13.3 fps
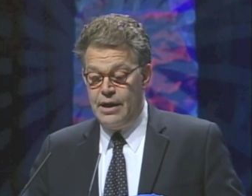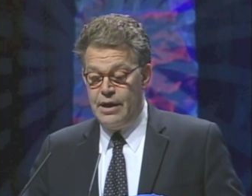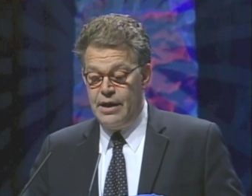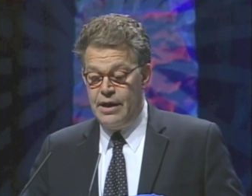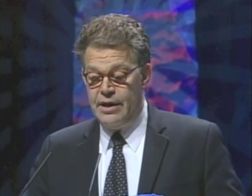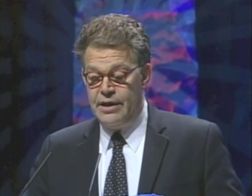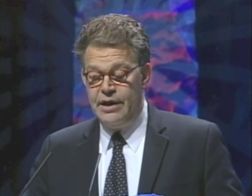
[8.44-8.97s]

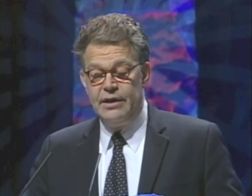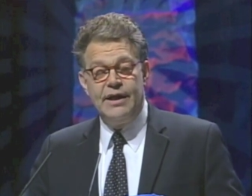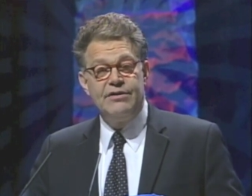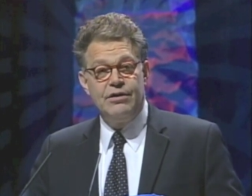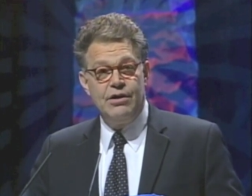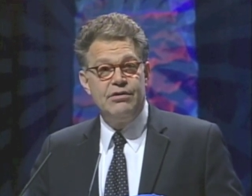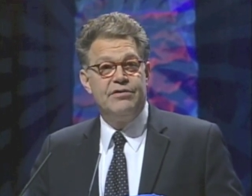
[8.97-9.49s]
And he
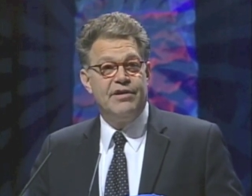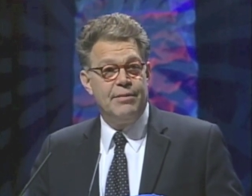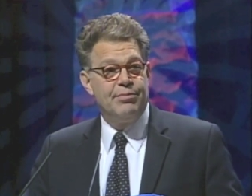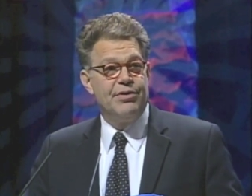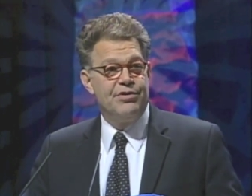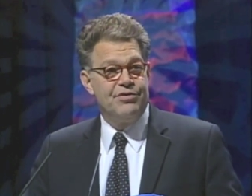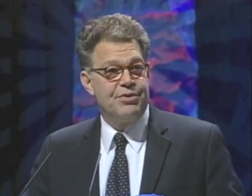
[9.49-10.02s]
liked to go to
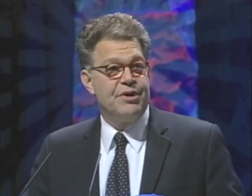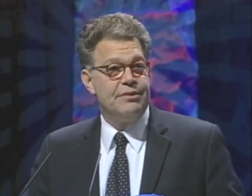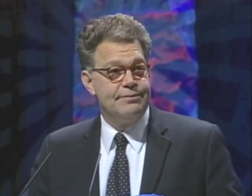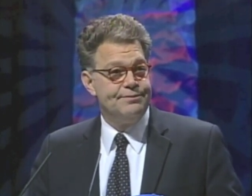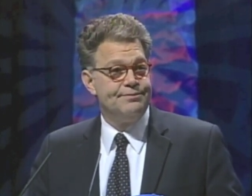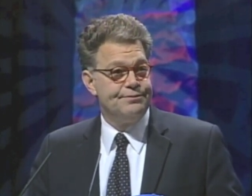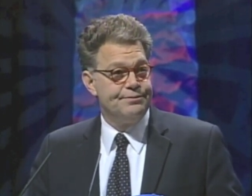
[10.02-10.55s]
Temple Israel,
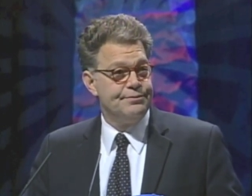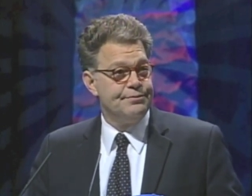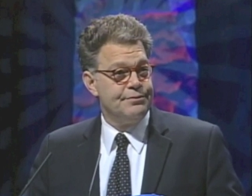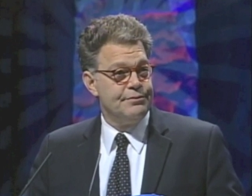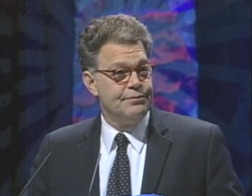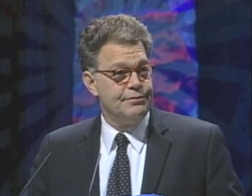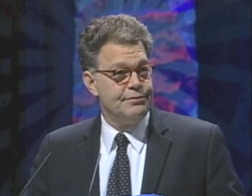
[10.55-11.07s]

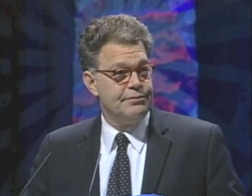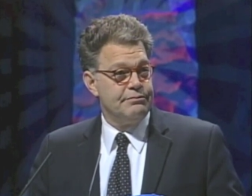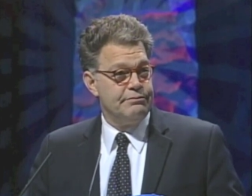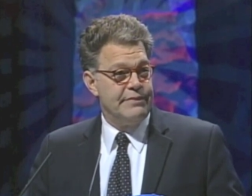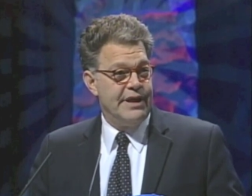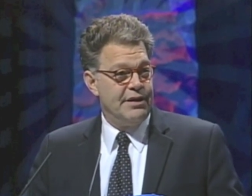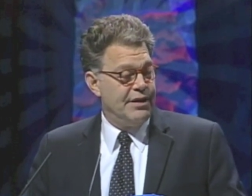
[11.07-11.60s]

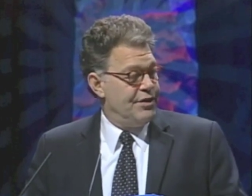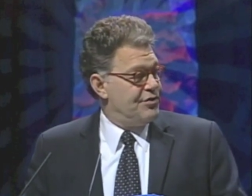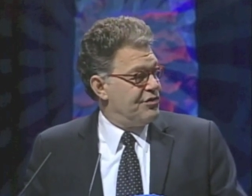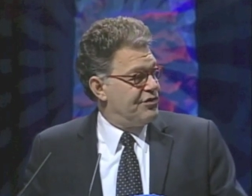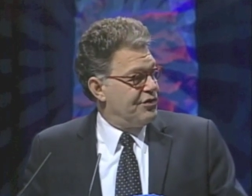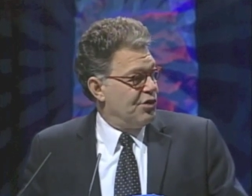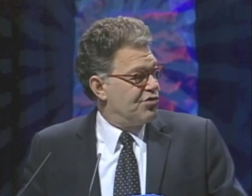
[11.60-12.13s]
mainly as
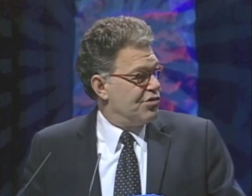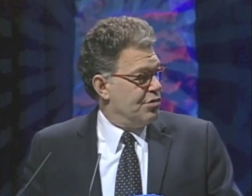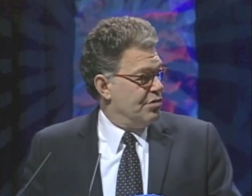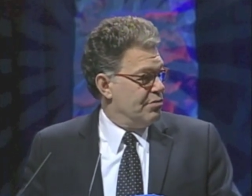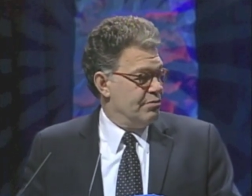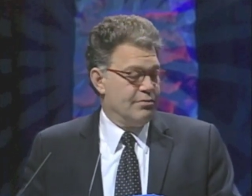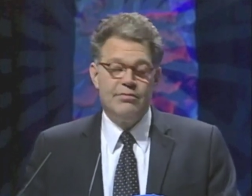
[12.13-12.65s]
a social
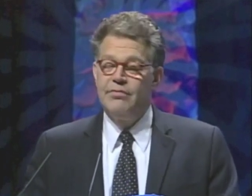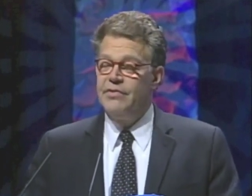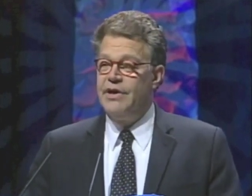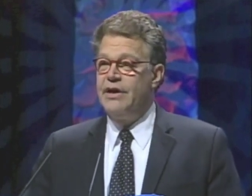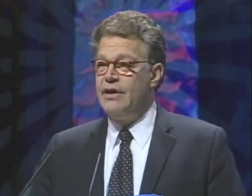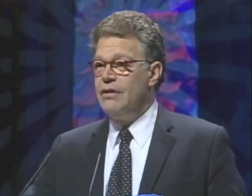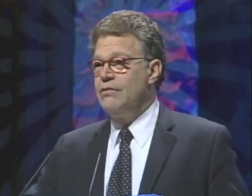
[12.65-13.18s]

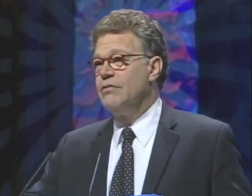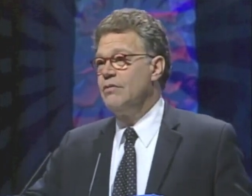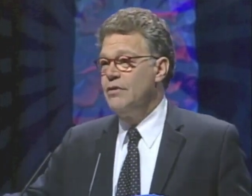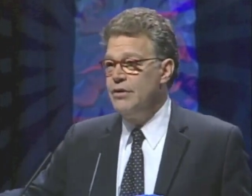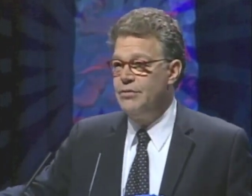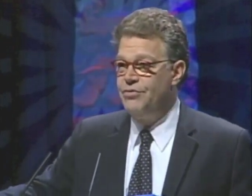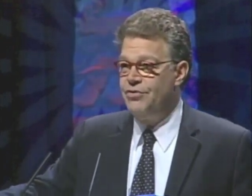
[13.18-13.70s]
thing.
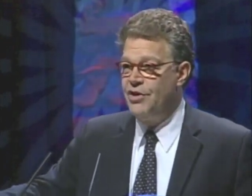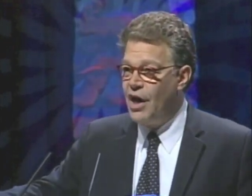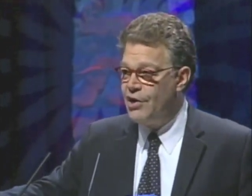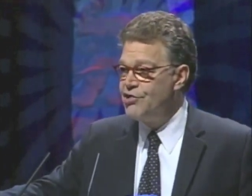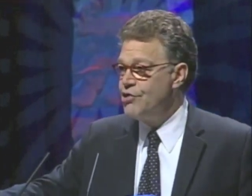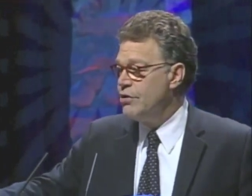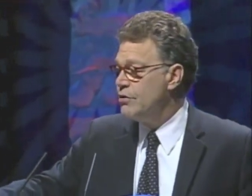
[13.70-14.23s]
He was an
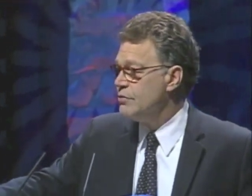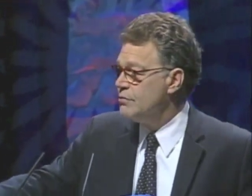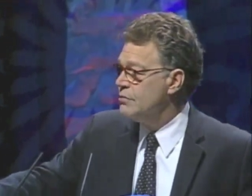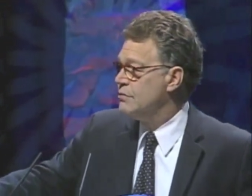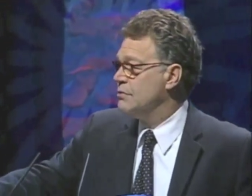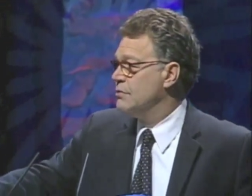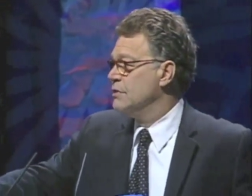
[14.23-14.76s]
usher.
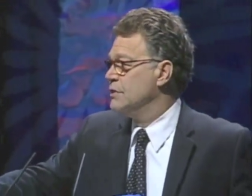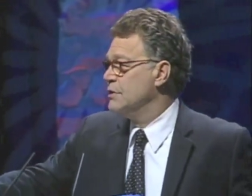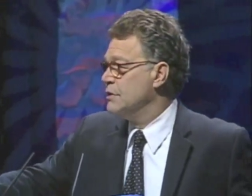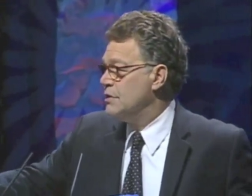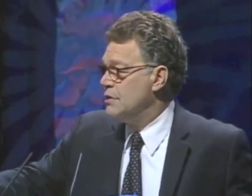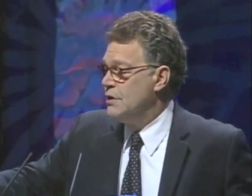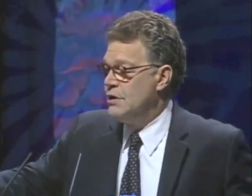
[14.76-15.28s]

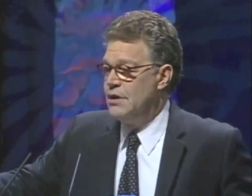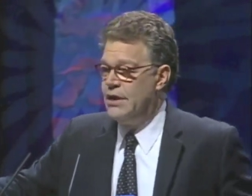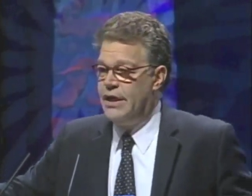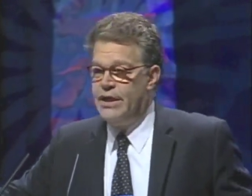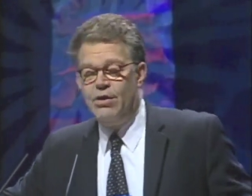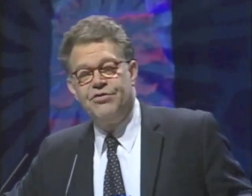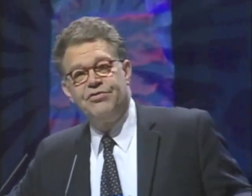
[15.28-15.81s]

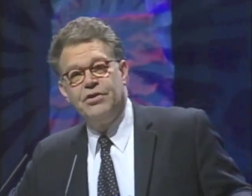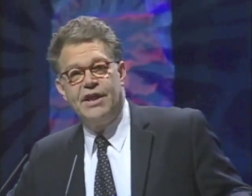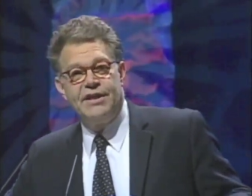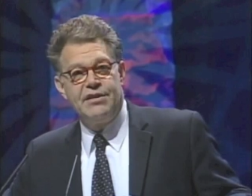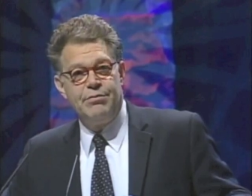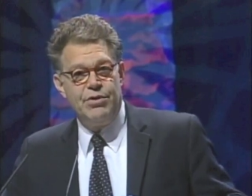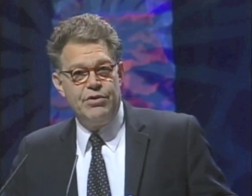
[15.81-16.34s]
And he also
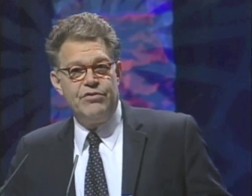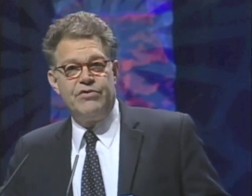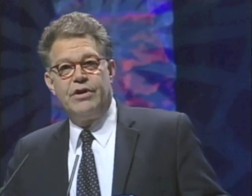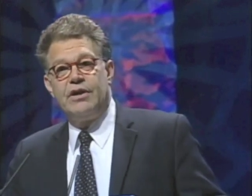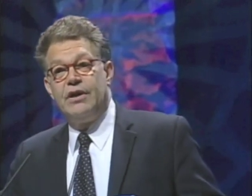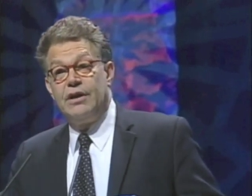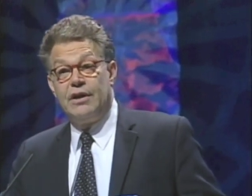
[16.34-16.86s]
liked the
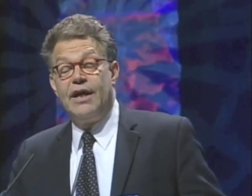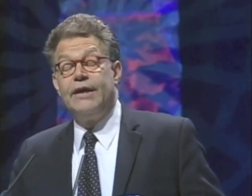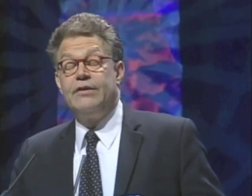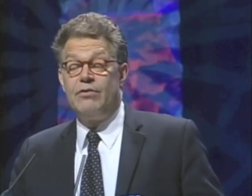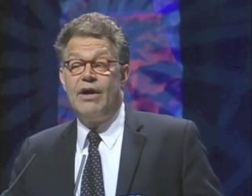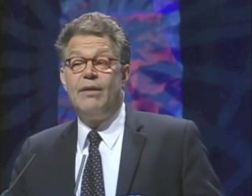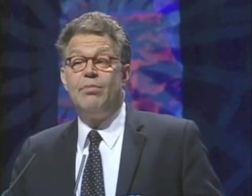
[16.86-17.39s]
music, and he
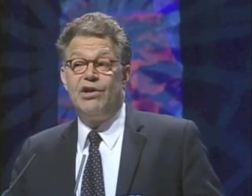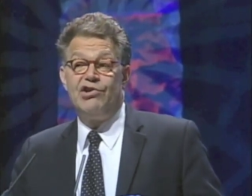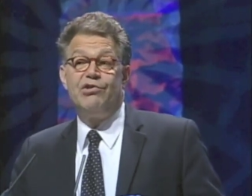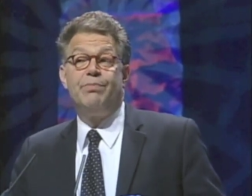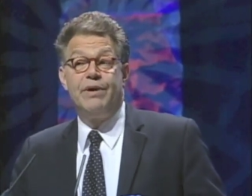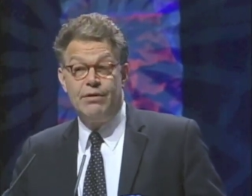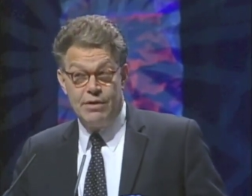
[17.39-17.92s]
liked Rabbi
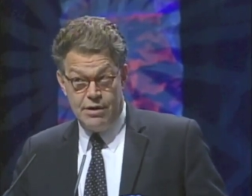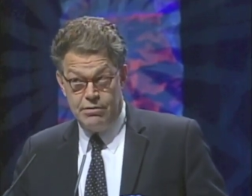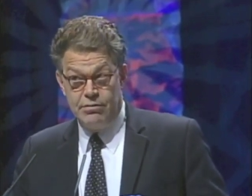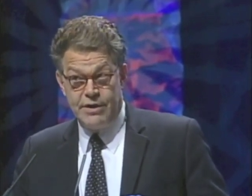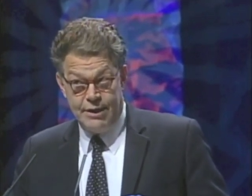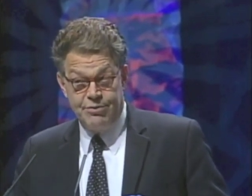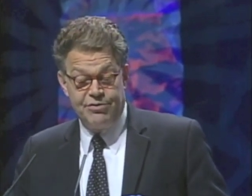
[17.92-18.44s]
Shapiro.
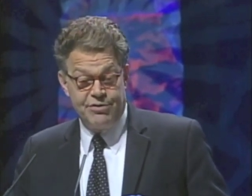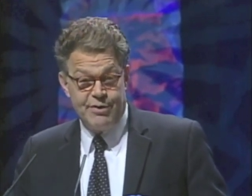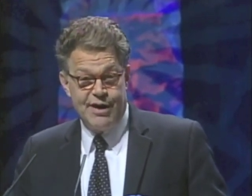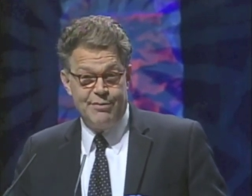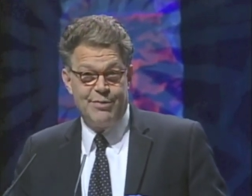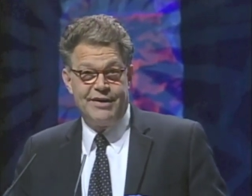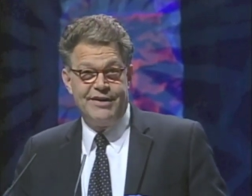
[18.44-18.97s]
That was the
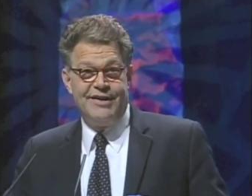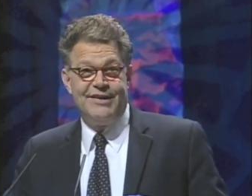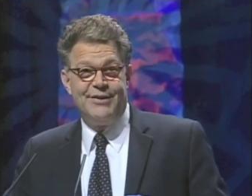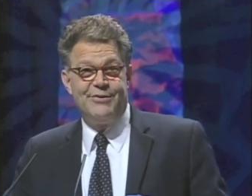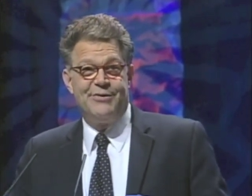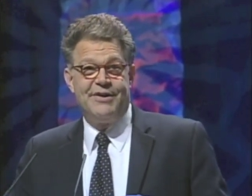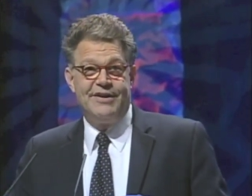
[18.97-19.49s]
rabbi he
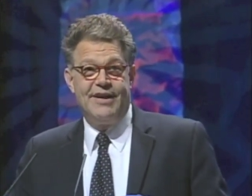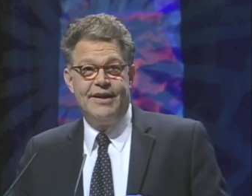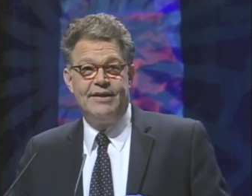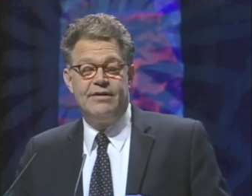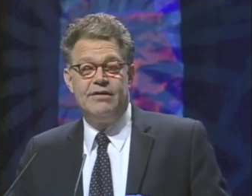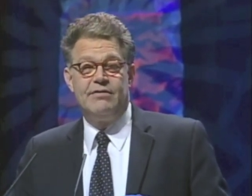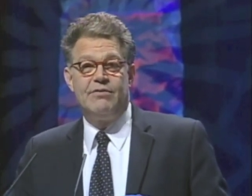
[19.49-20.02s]
knew. He
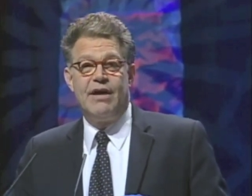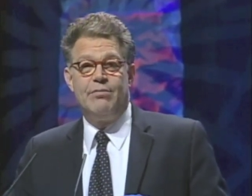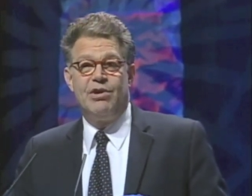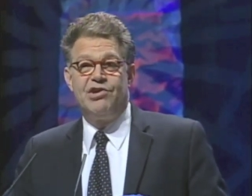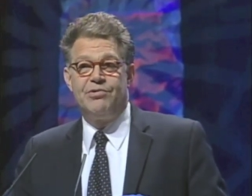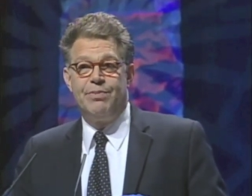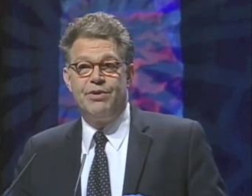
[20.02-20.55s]
liked
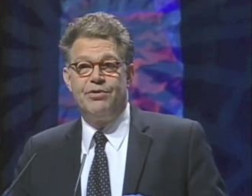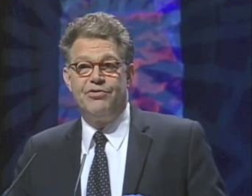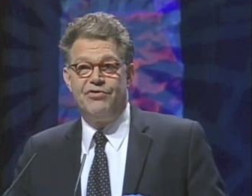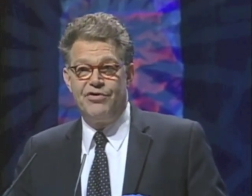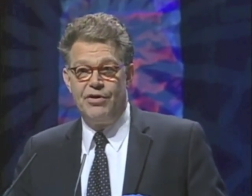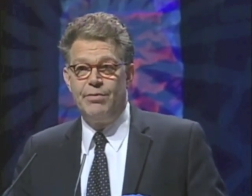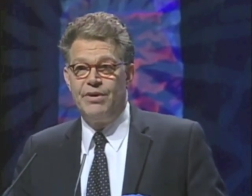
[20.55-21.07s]
Rabbi Shapiro's
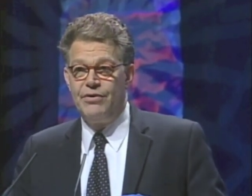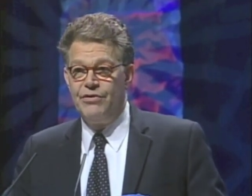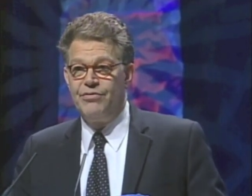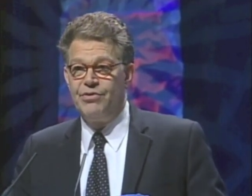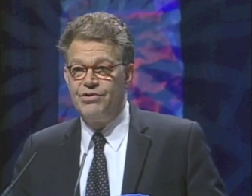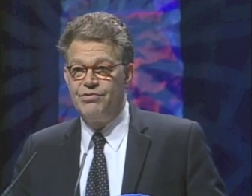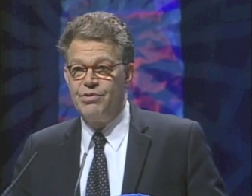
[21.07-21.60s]

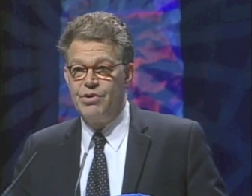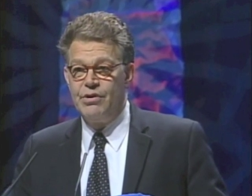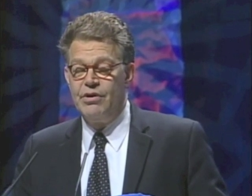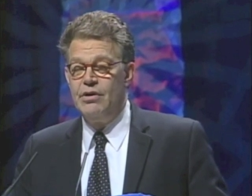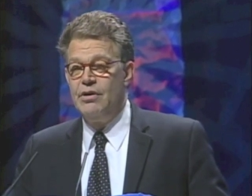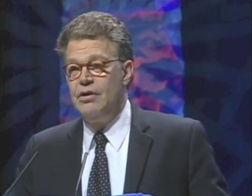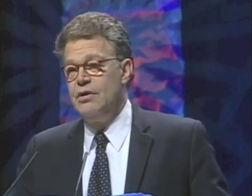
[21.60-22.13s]
sermons, which were
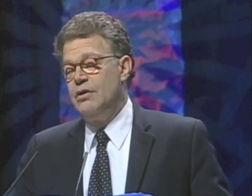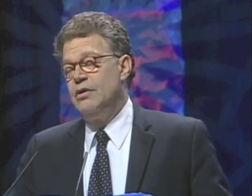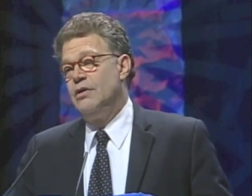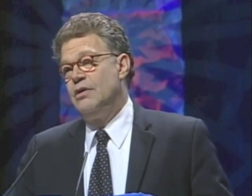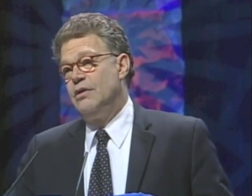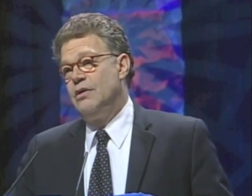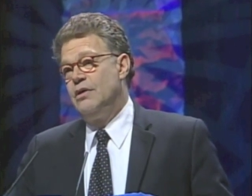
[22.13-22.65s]

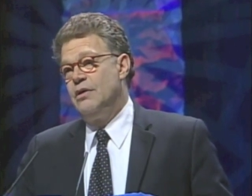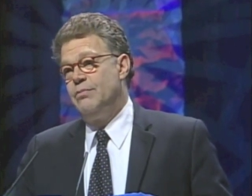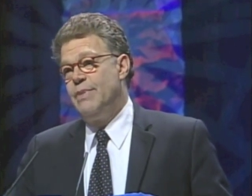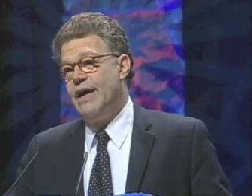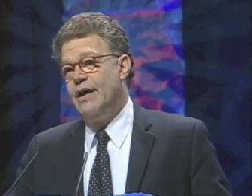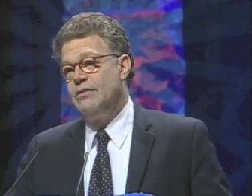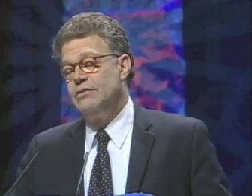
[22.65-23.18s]

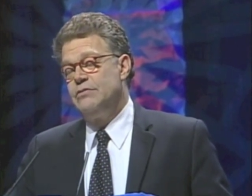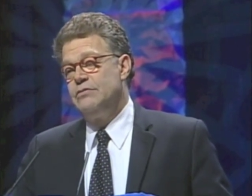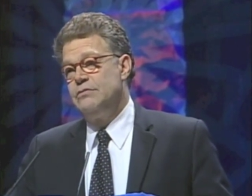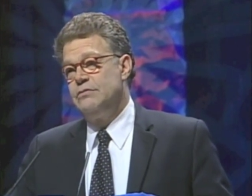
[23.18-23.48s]
about